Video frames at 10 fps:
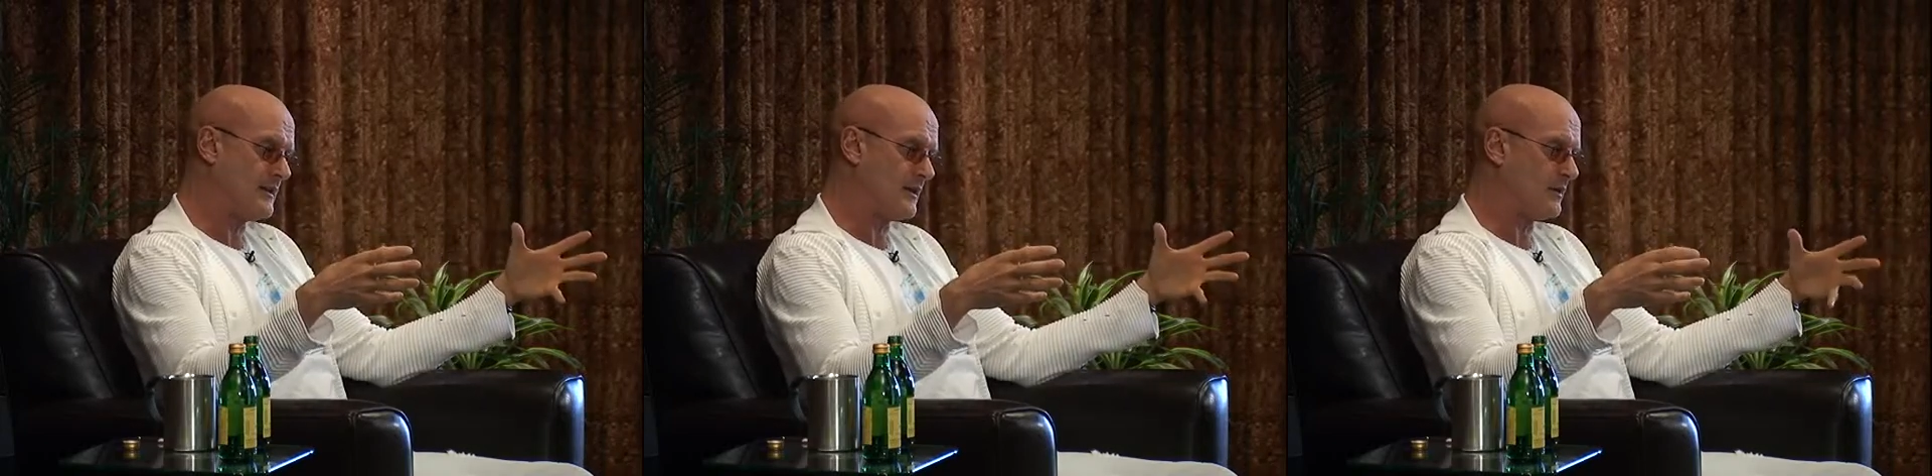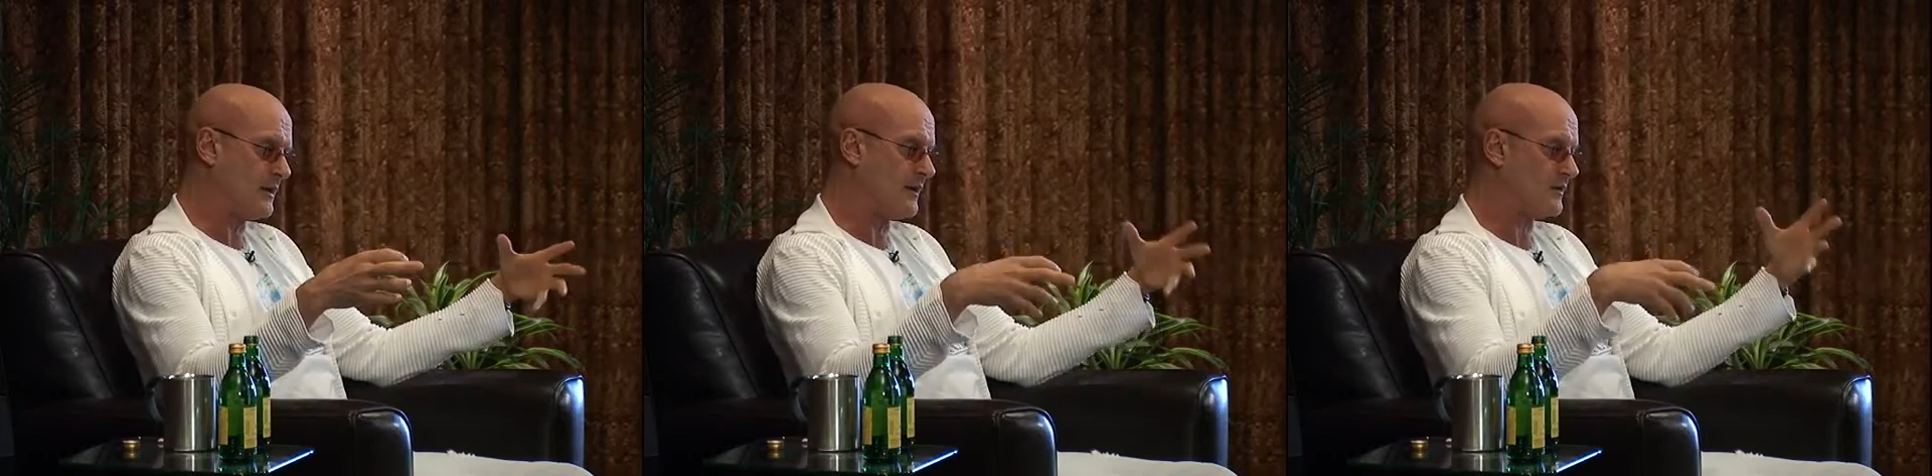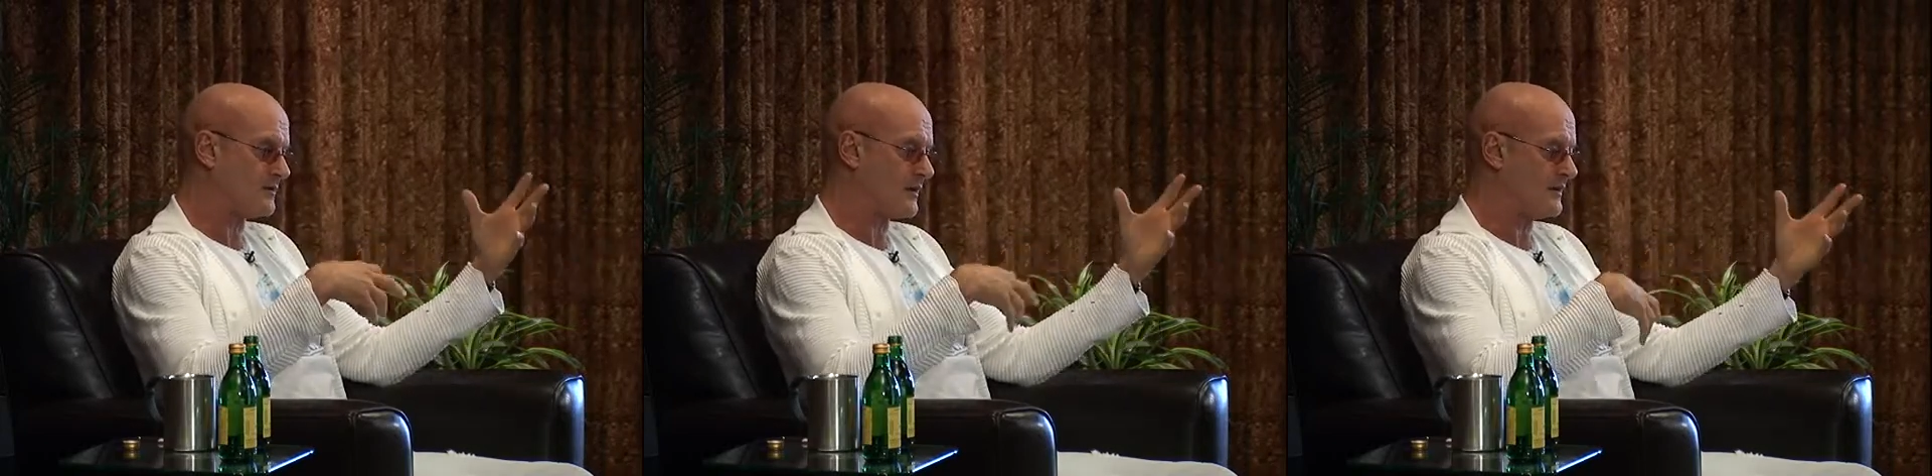that we
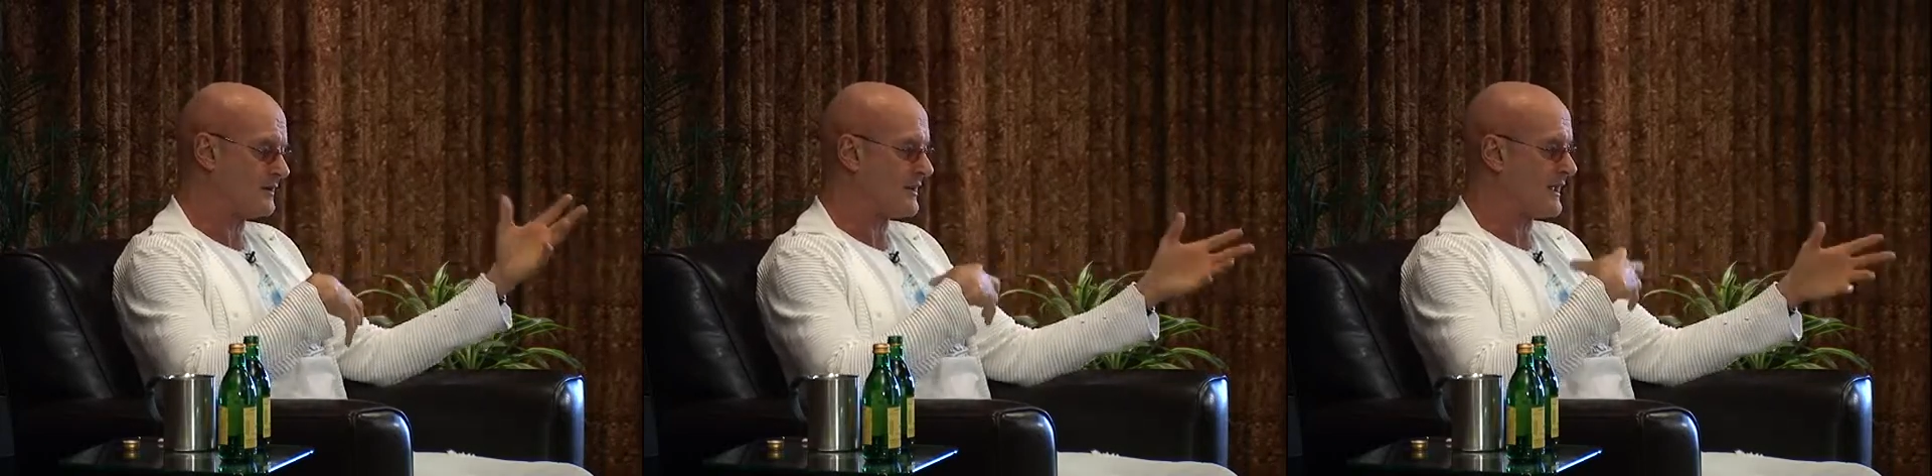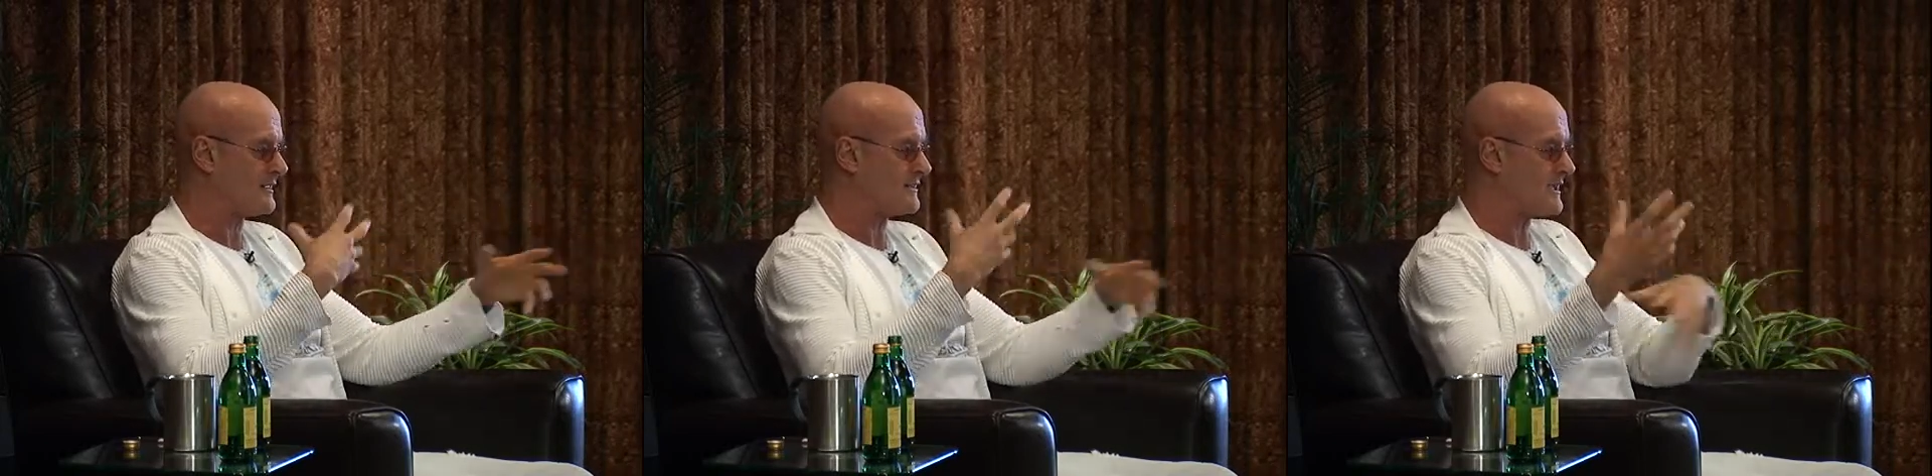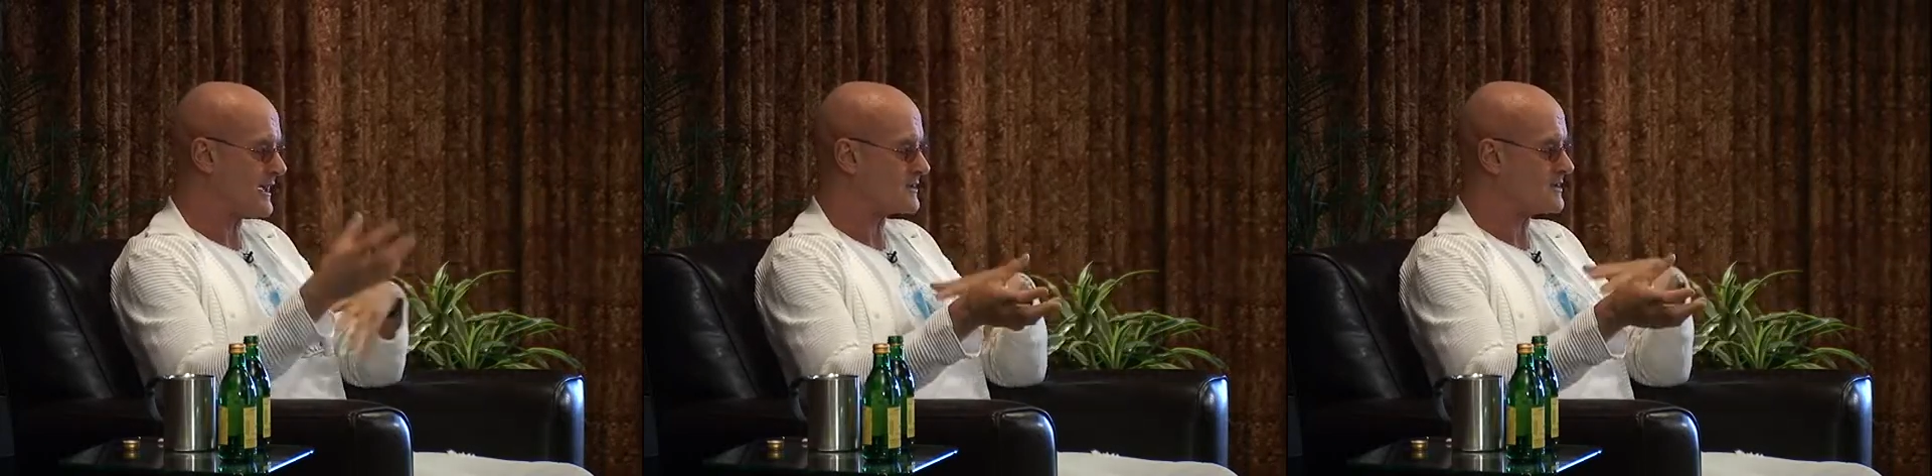are trying to take
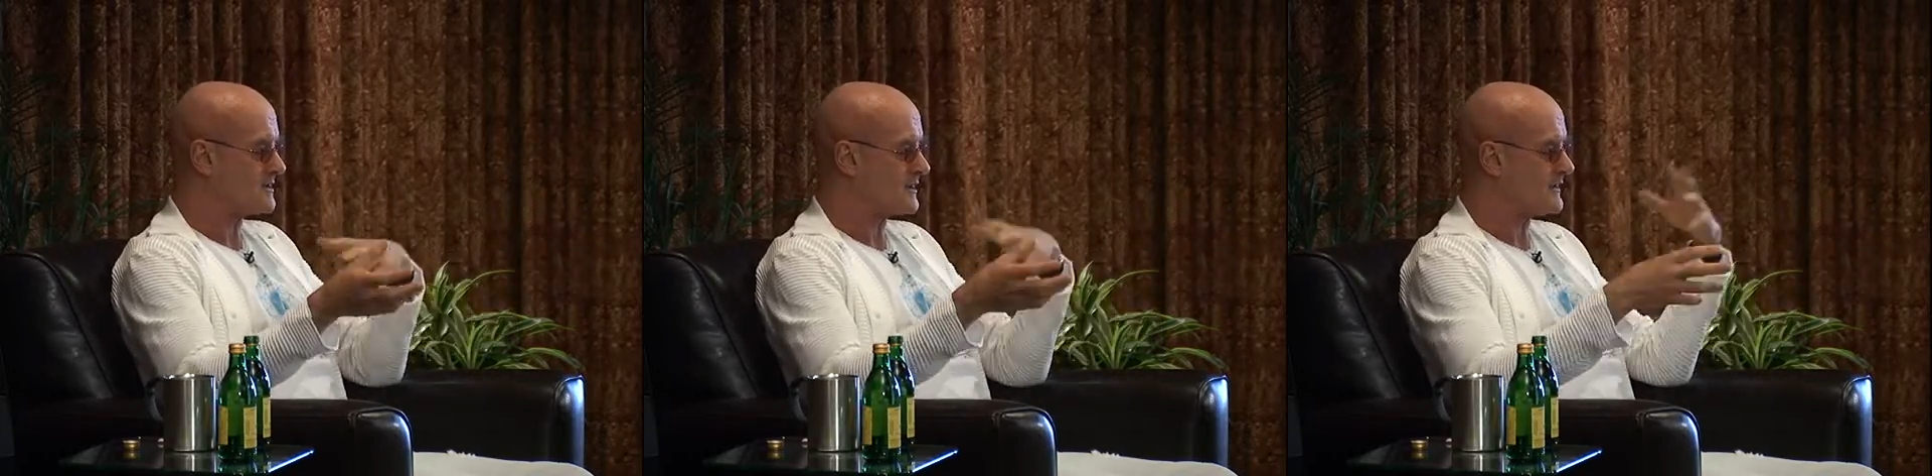this action